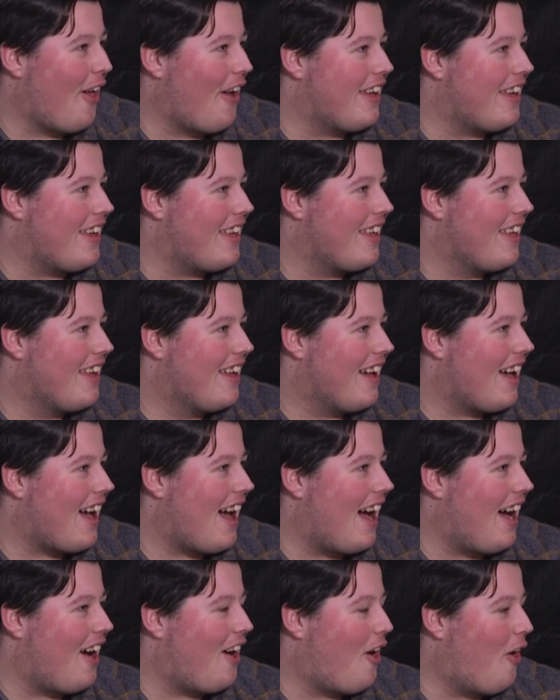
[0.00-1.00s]
but like
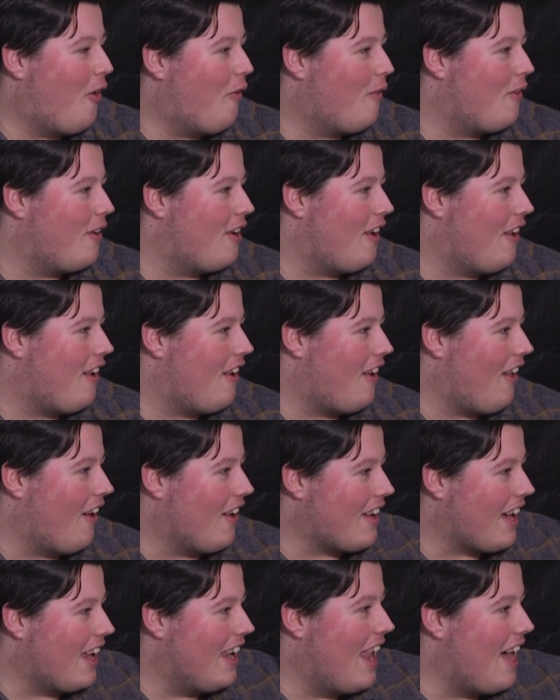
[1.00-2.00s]
at a whole
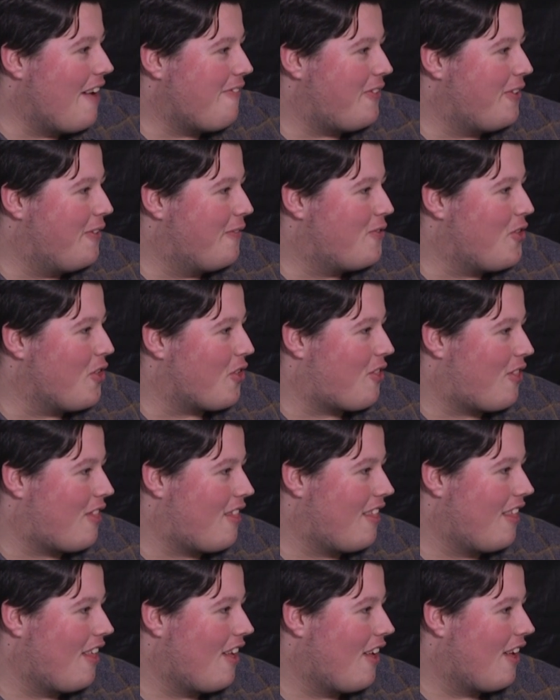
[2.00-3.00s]
like level of just,
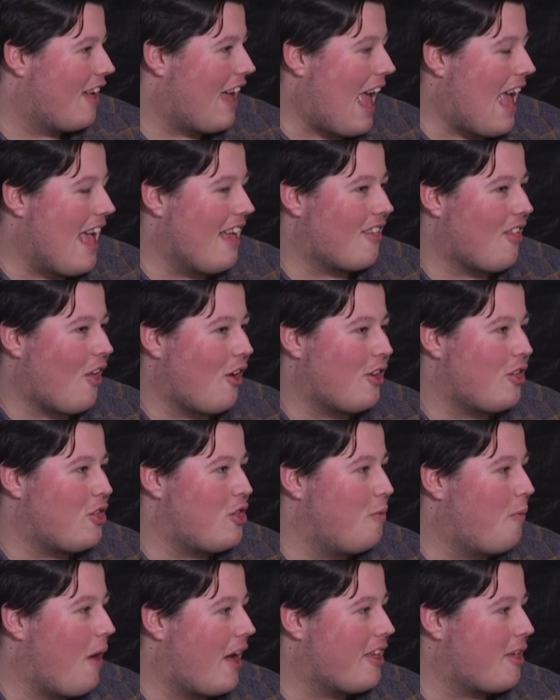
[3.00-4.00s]
it's like
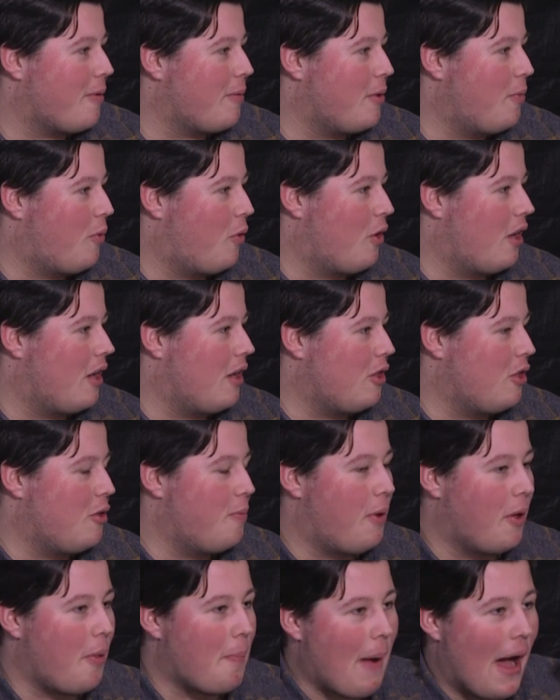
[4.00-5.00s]
she wakes up in the morning,
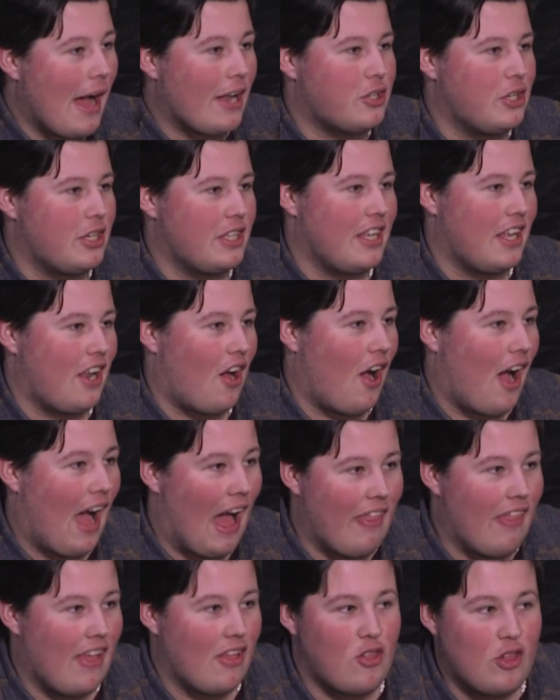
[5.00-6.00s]
you put the batteries in her,
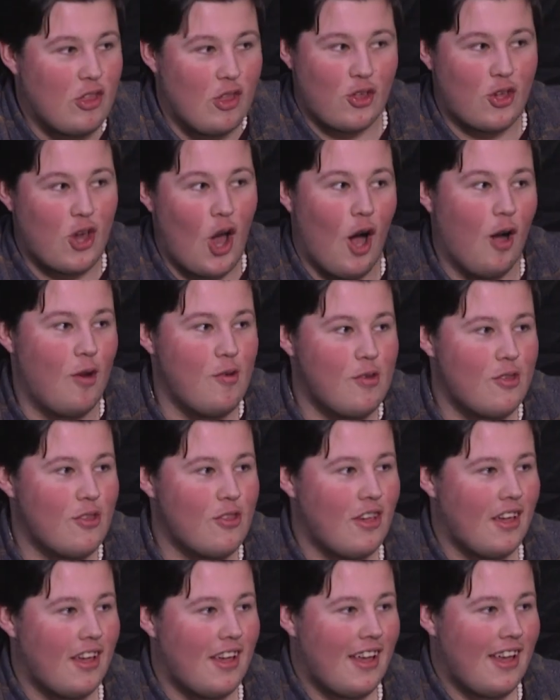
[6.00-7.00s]
and then she just
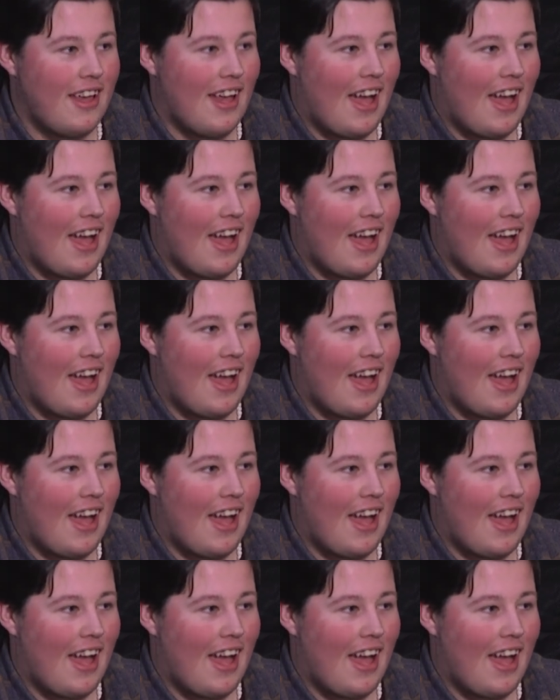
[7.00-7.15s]
goes.